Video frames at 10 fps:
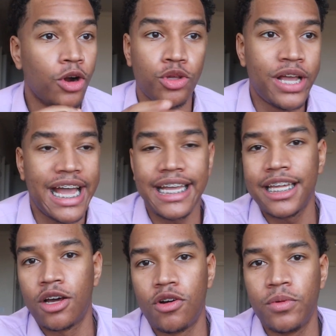or you can't
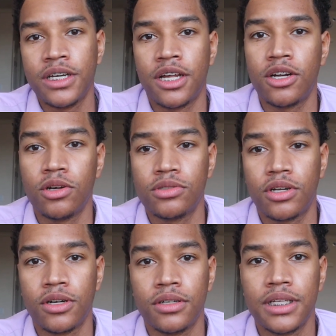get on with none of those
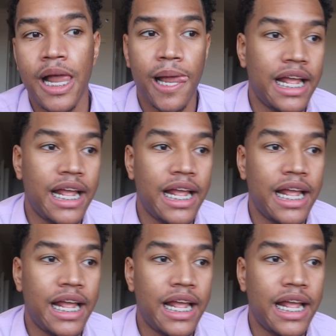girls.